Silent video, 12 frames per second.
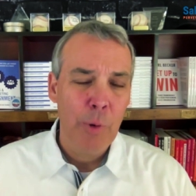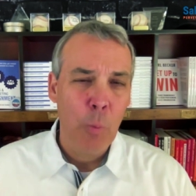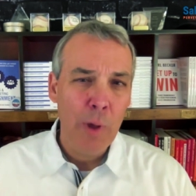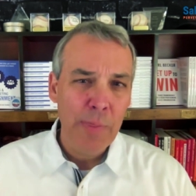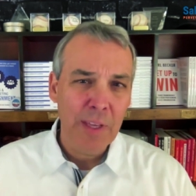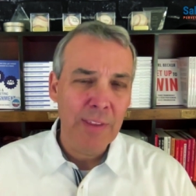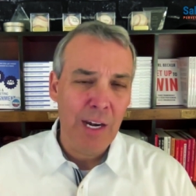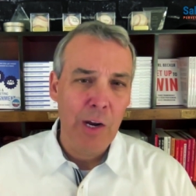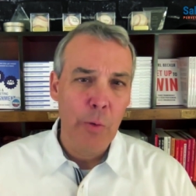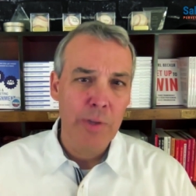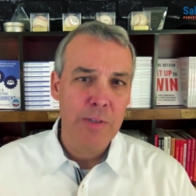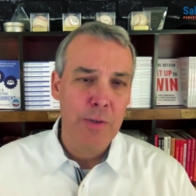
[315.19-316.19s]
But one thing that I
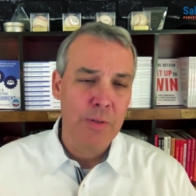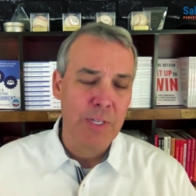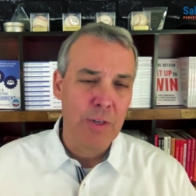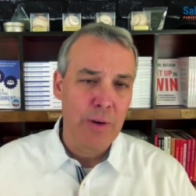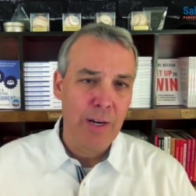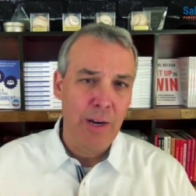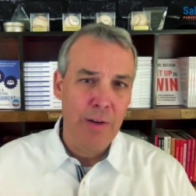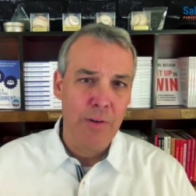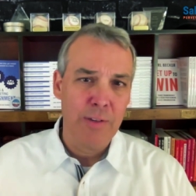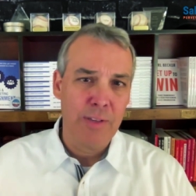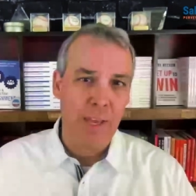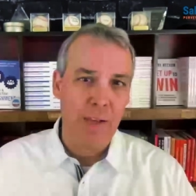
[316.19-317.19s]
always do is I try to
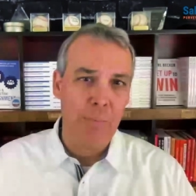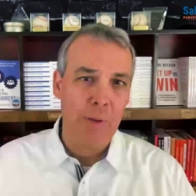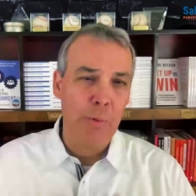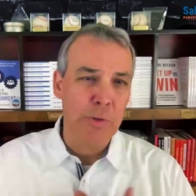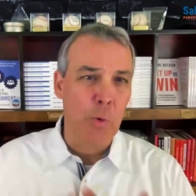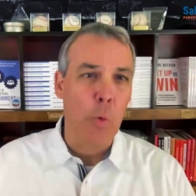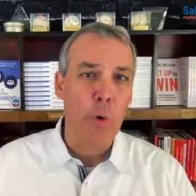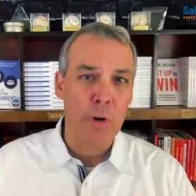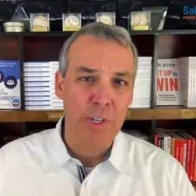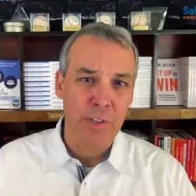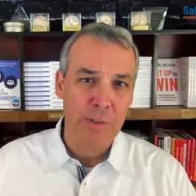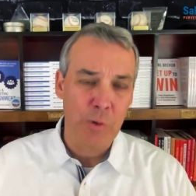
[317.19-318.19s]
understand people's
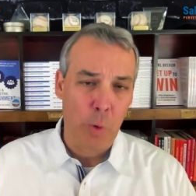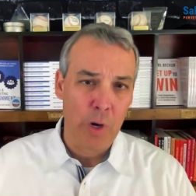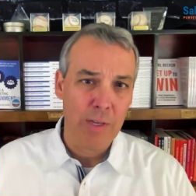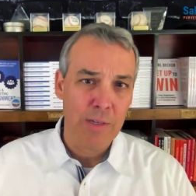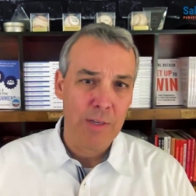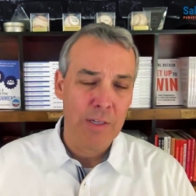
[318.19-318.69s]
origin stories.